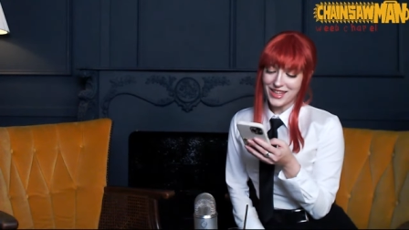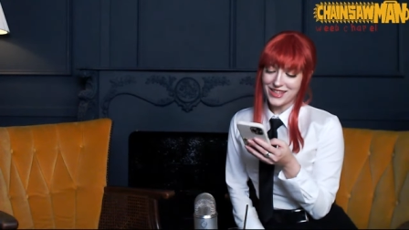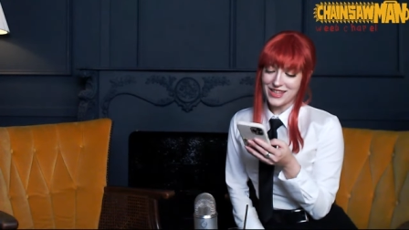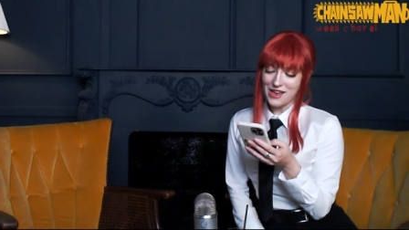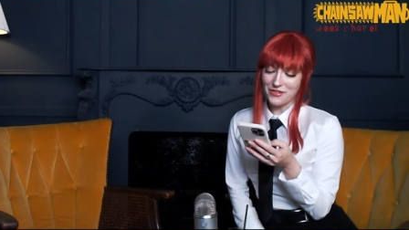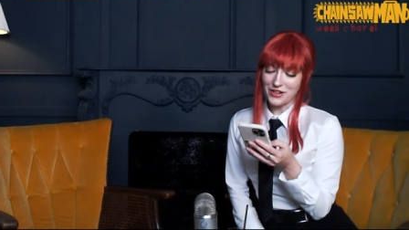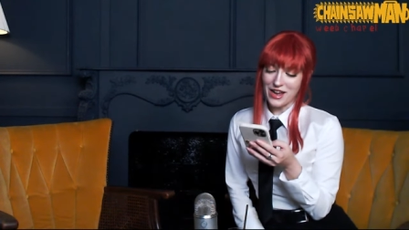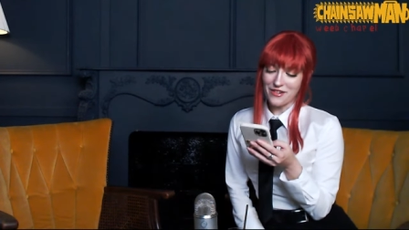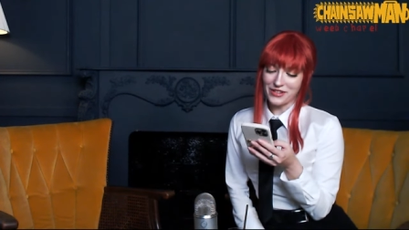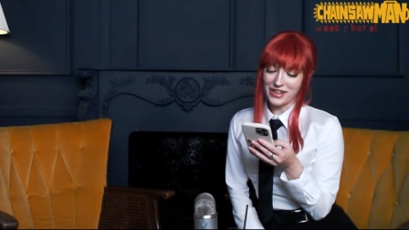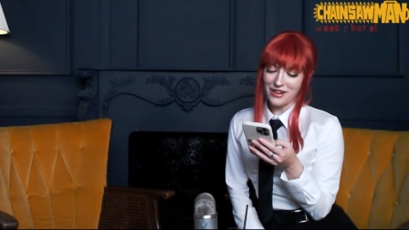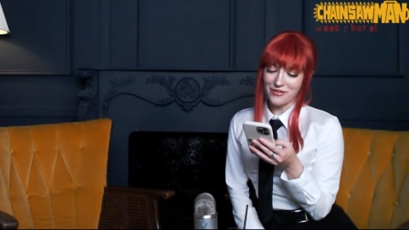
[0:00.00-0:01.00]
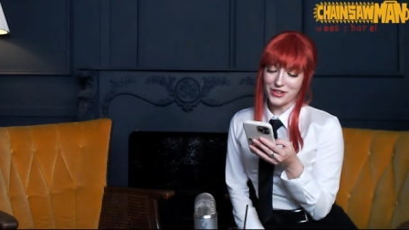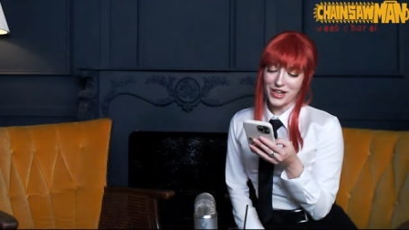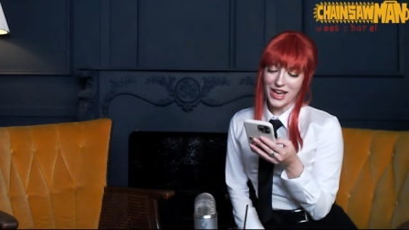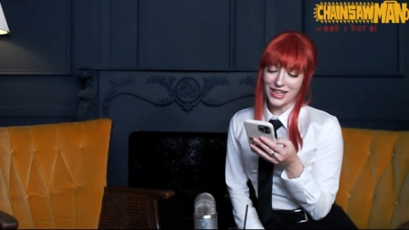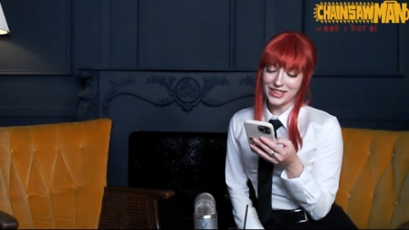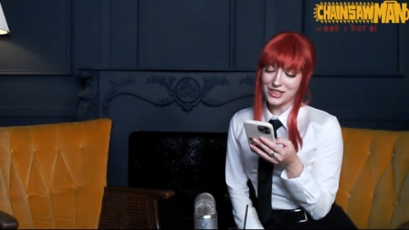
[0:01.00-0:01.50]
Never have I ever
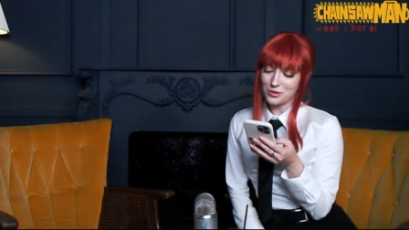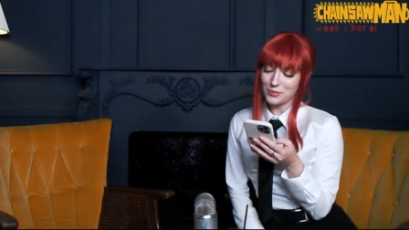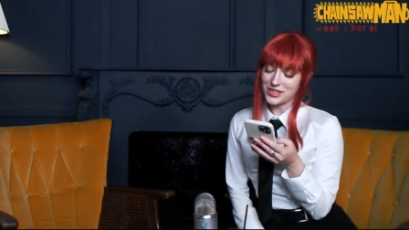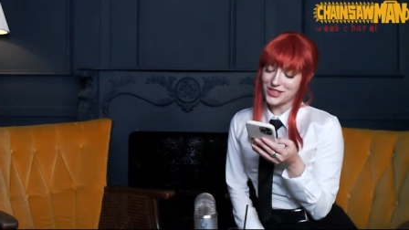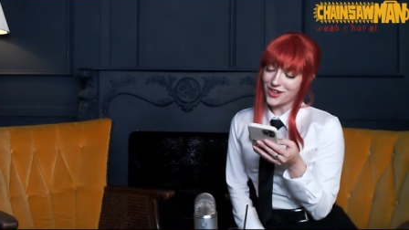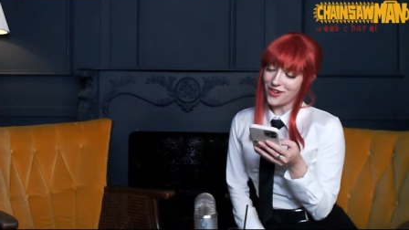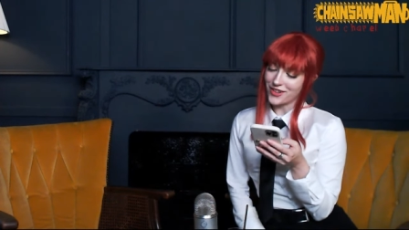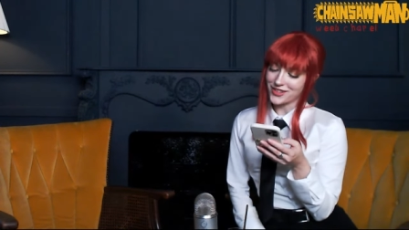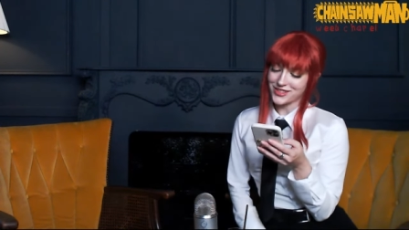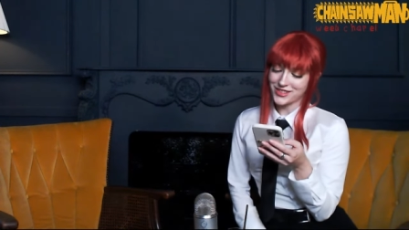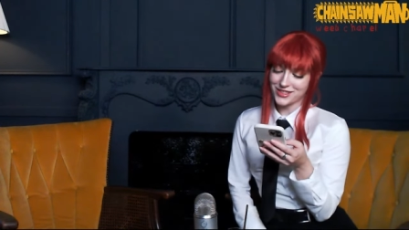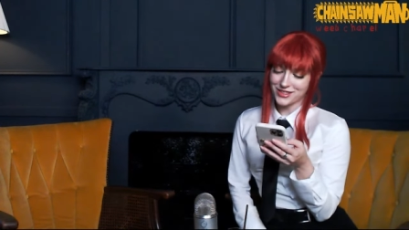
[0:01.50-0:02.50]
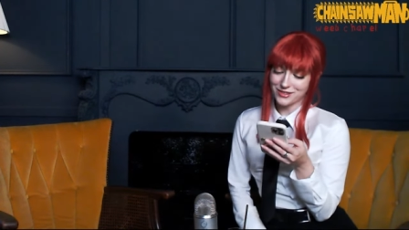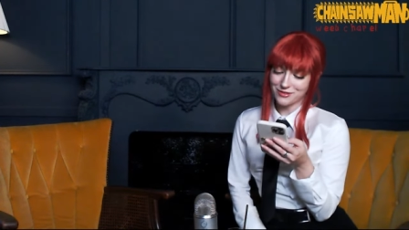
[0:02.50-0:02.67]
had human dogs.